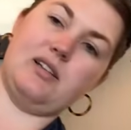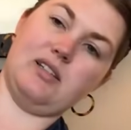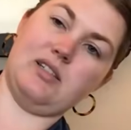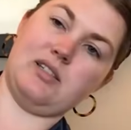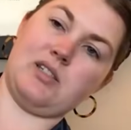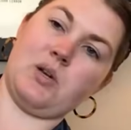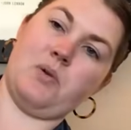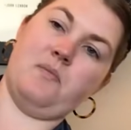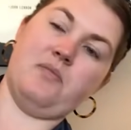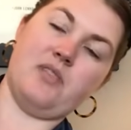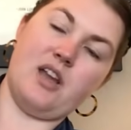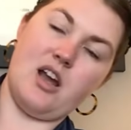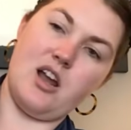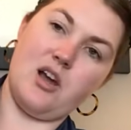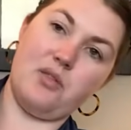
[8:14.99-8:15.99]
So
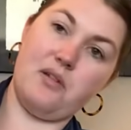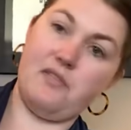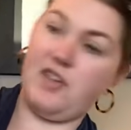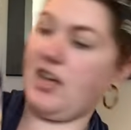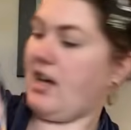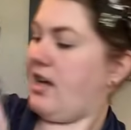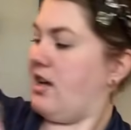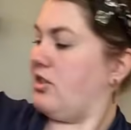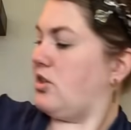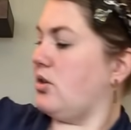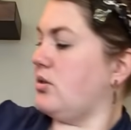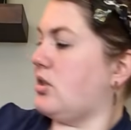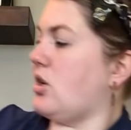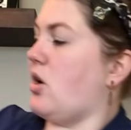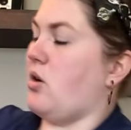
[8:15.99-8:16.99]
there you go, the Via 2
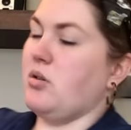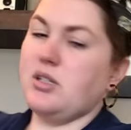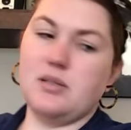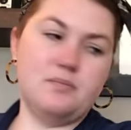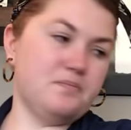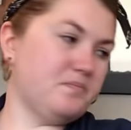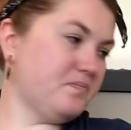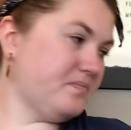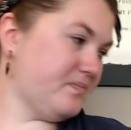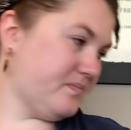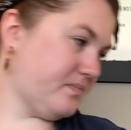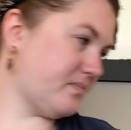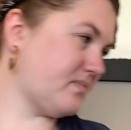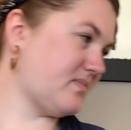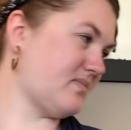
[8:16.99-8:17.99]
tote.
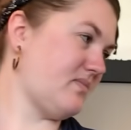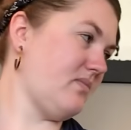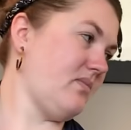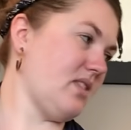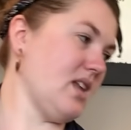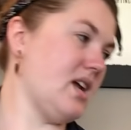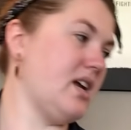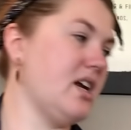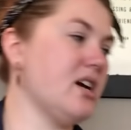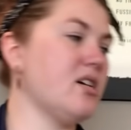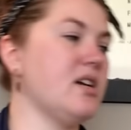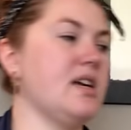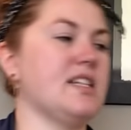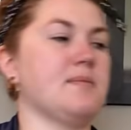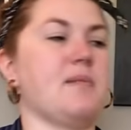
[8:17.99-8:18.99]
Here
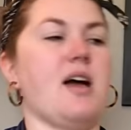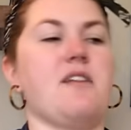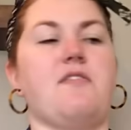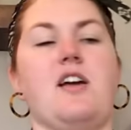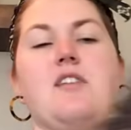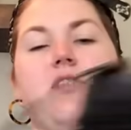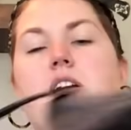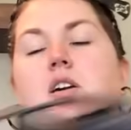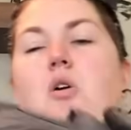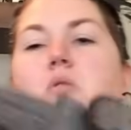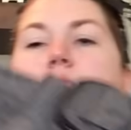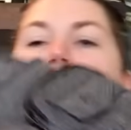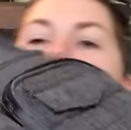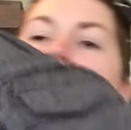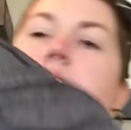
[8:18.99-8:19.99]
is my favorite
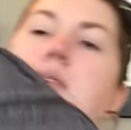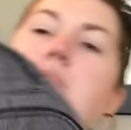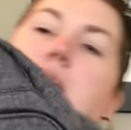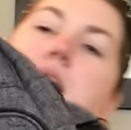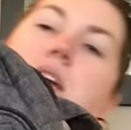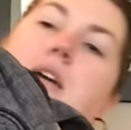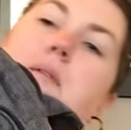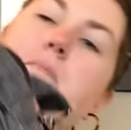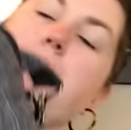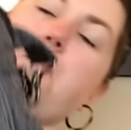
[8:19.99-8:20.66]
overnight bag.